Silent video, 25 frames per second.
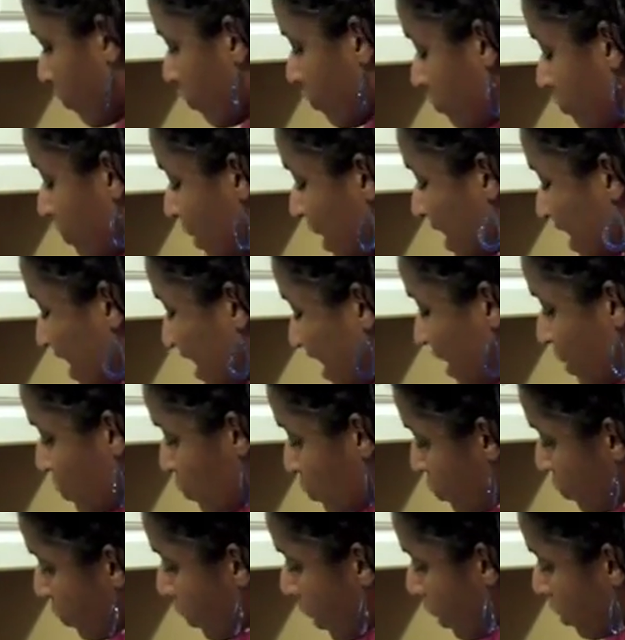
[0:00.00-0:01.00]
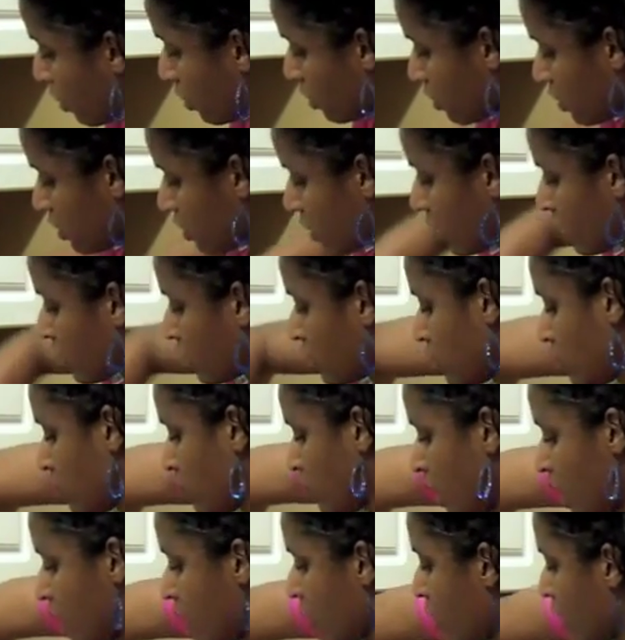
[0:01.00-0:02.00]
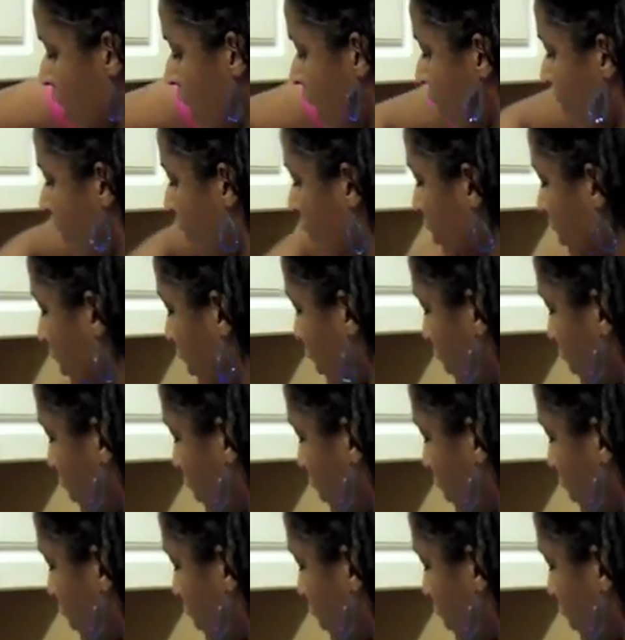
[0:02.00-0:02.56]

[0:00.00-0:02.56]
Mix it in well, so this way you can have everything